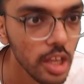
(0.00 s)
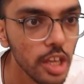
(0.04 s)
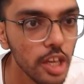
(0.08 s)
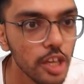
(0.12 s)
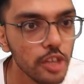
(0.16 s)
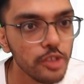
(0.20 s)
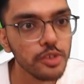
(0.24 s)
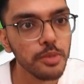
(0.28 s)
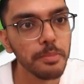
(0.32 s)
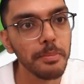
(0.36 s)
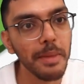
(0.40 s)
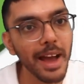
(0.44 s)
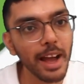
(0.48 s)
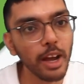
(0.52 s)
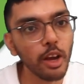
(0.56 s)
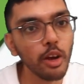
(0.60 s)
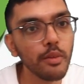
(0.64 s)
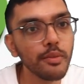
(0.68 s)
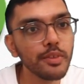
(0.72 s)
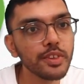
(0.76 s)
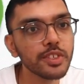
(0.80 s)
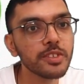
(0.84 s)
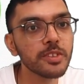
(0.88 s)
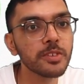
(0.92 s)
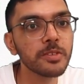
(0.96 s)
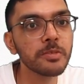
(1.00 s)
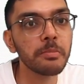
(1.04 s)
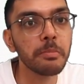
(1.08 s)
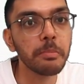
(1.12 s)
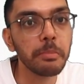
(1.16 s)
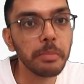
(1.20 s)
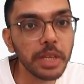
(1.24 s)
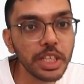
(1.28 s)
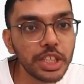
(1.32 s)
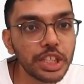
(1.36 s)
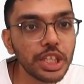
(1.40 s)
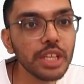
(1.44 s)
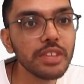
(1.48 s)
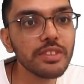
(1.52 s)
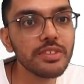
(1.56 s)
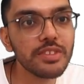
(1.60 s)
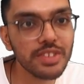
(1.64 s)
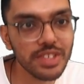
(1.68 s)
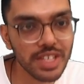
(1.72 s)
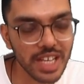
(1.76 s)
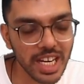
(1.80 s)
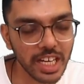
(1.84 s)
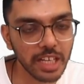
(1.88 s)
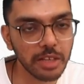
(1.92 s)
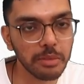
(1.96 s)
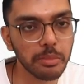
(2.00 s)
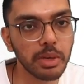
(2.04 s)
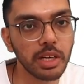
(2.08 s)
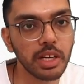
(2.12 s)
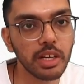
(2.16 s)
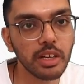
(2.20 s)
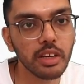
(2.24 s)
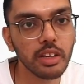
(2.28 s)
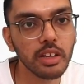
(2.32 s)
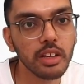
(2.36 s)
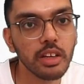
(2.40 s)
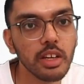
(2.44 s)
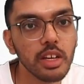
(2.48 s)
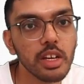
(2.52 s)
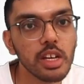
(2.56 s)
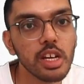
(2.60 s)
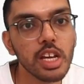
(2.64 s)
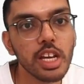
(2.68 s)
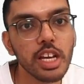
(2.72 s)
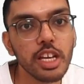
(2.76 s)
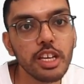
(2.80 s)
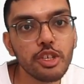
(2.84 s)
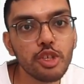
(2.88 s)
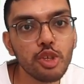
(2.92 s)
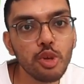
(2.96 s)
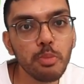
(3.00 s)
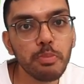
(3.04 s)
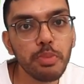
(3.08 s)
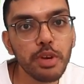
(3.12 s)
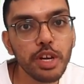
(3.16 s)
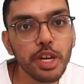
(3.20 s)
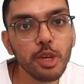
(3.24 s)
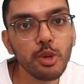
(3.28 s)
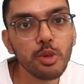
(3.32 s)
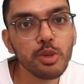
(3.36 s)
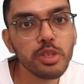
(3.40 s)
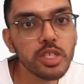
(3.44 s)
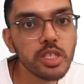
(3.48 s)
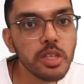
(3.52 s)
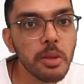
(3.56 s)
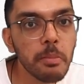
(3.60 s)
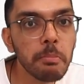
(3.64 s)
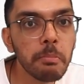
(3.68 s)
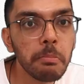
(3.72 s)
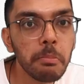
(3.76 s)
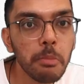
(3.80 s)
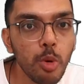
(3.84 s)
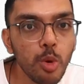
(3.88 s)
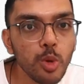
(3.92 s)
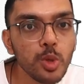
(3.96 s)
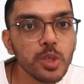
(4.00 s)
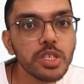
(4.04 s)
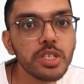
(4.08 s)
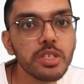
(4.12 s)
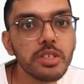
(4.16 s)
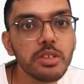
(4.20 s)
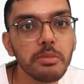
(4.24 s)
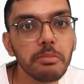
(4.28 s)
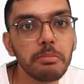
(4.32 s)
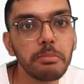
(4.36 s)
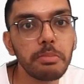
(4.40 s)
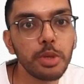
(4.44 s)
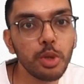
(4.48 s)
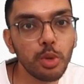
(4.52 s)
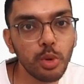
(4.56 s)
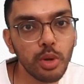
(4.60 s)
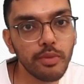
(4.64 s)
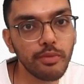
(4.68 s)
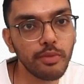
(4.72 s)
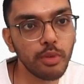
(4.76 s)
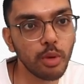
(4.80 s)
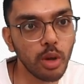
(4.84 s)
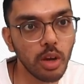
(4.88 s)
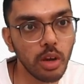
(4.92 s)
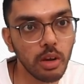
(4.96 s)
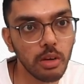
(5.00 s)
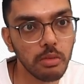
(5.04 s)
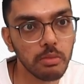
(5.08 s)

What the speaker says: So back office's mission statement is to produce the most beautiful,